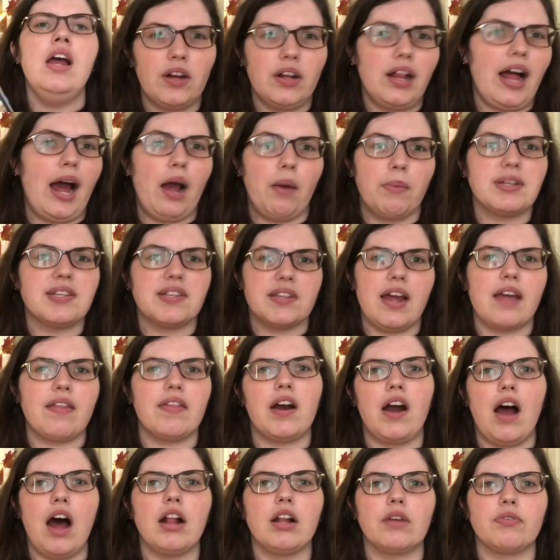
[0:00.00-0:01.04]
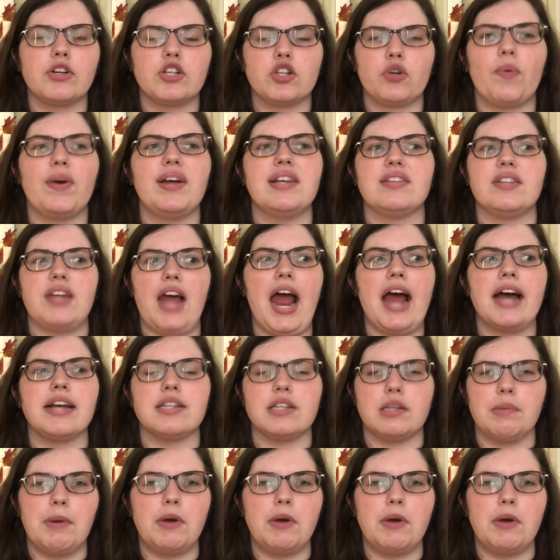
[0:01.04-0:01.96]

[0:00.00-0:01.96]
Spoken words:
Well, I would say that Oliver Twist has the